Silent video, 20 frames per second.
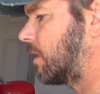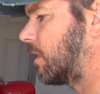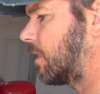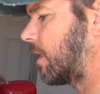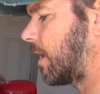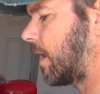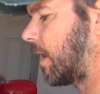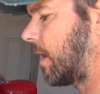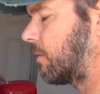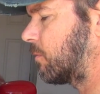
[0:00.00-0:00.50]

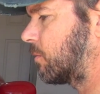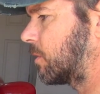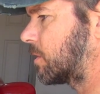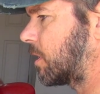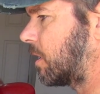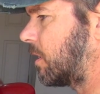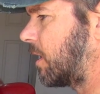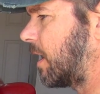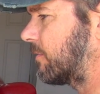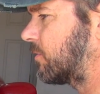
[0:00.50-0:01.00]
that, which
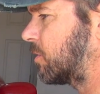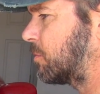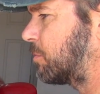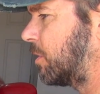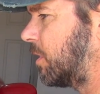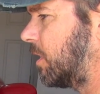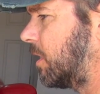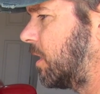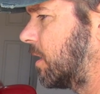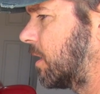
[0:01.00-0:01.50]
I'll have to
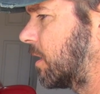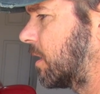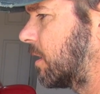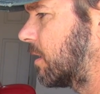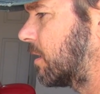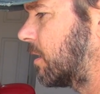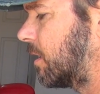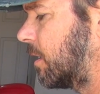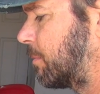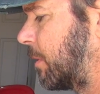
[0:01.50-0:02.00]
plug
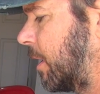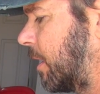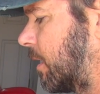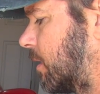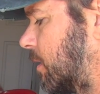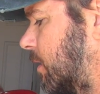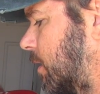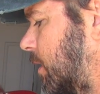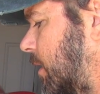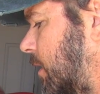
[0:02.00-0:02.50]

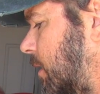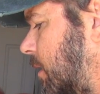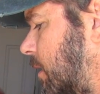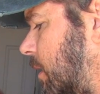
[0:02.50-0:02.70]
apparently.